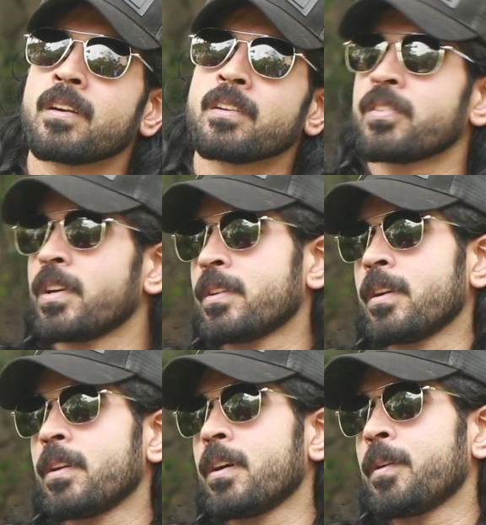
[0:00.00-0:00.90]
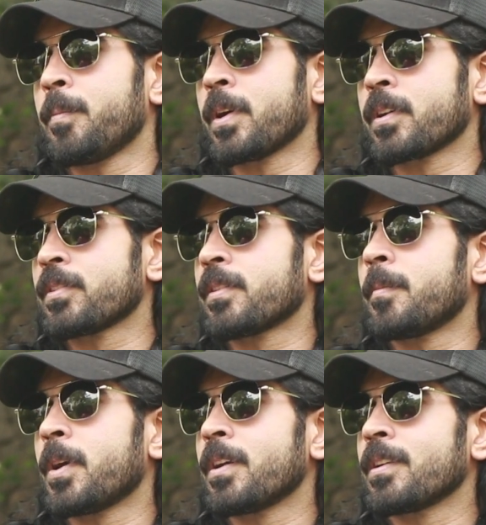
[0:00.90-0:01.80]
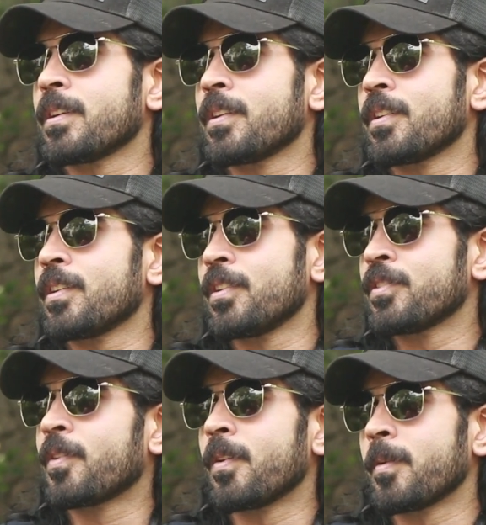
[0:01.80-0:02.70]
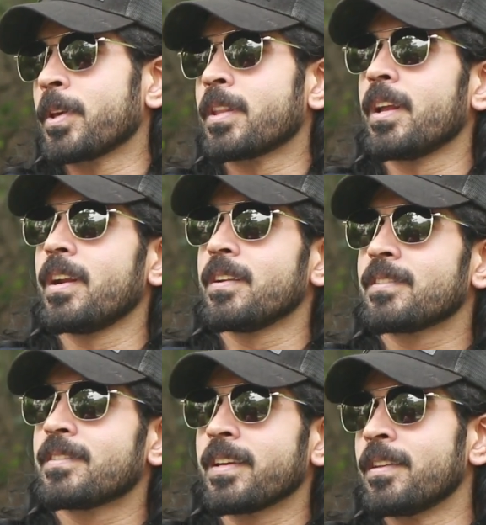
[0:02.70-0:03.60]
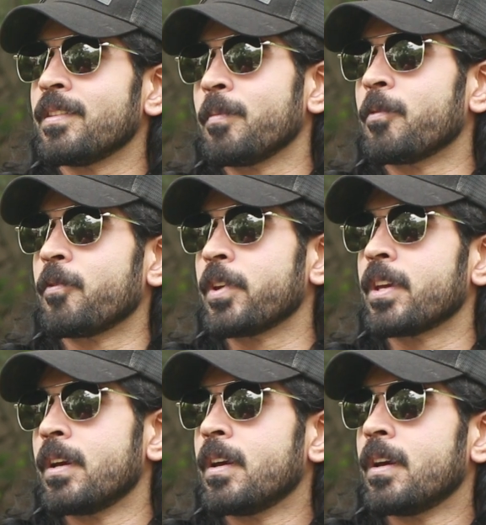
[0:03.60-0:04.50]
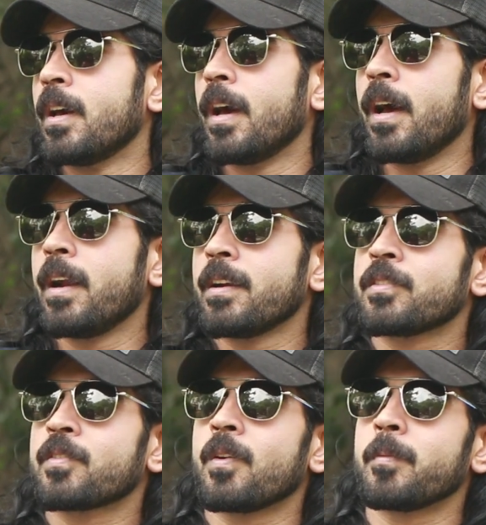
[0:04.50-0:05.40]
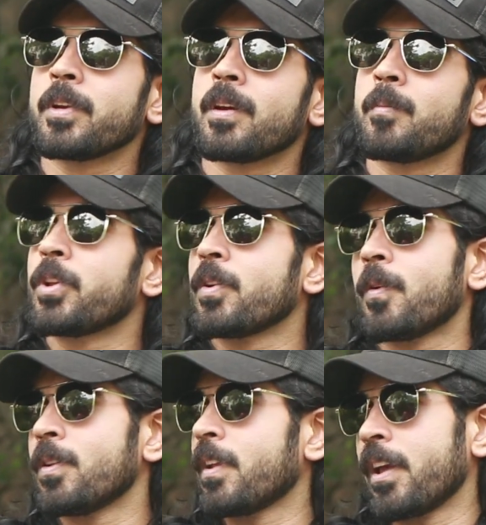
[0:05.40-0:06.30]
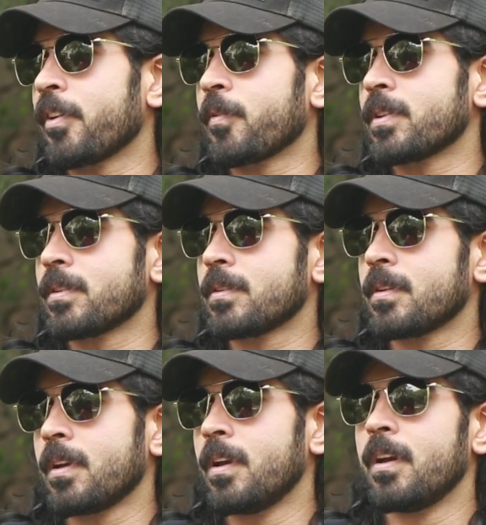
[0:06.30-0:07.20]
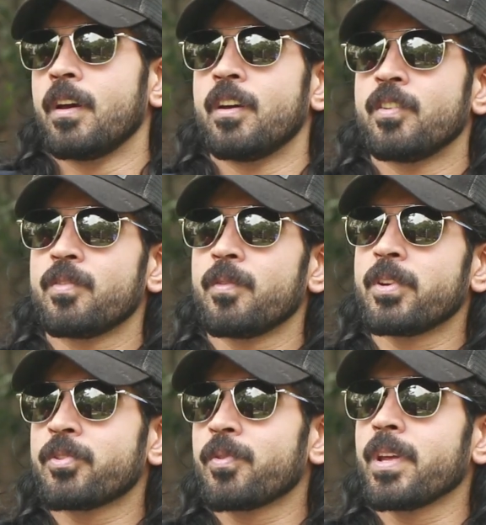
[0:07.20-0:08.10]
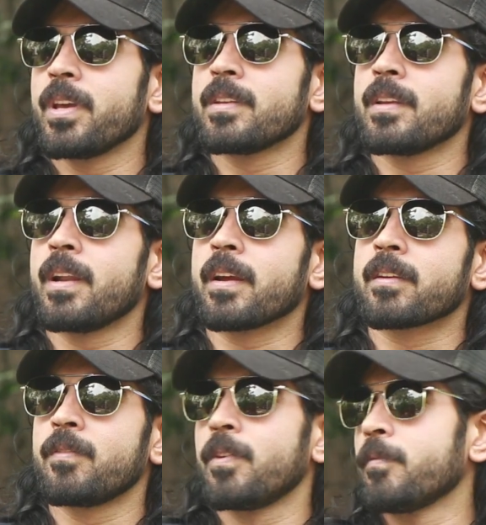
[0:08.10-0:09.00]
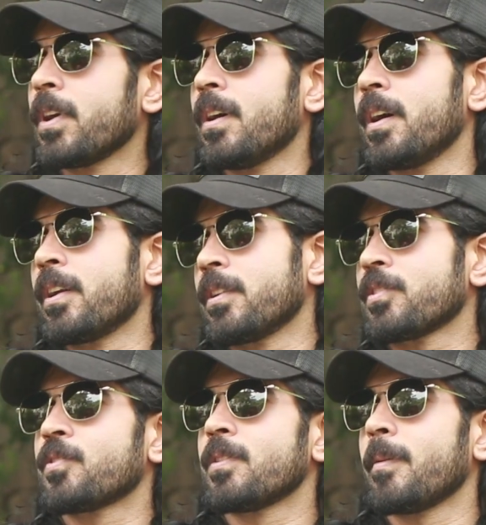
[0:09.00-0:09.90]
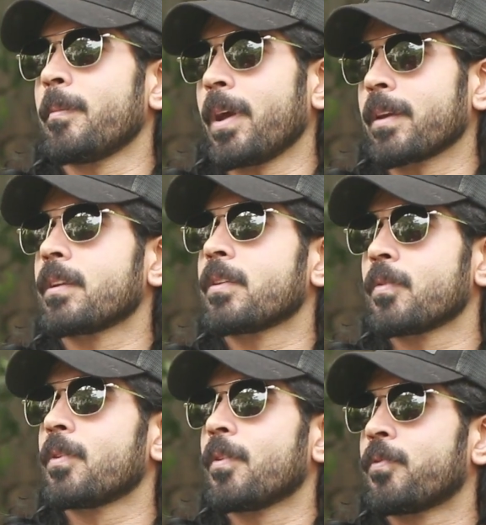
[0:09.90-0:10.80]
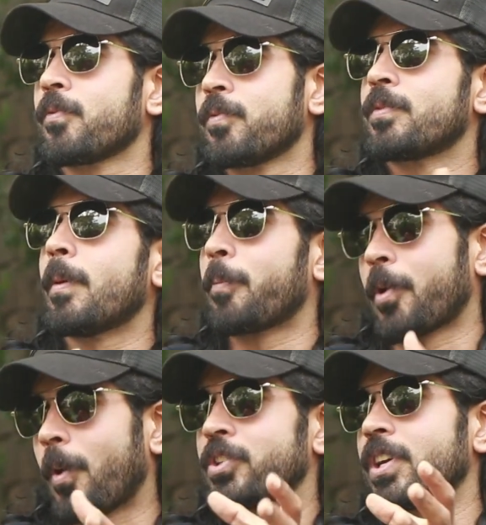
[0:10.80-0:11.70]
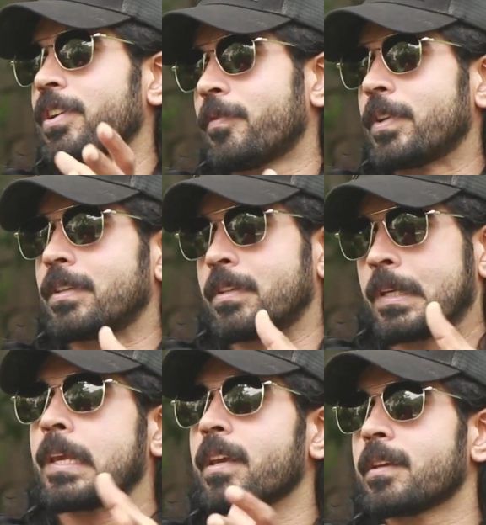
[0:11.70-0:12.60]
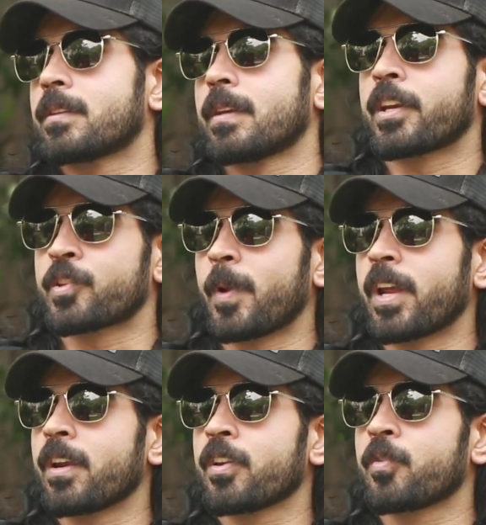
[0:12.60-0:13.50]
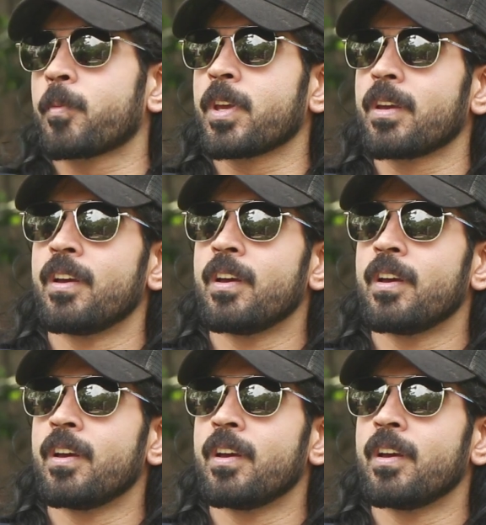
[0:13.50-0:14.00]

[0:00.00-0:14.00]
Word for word: Richa Chadha and Pankaj Tripathi is going to be there and it's a Hindi movie mm. and it's going to be dubbed in all the languages. Okay. So eventually as an actor from here I understood the magnitude of the project which he is explaining to me.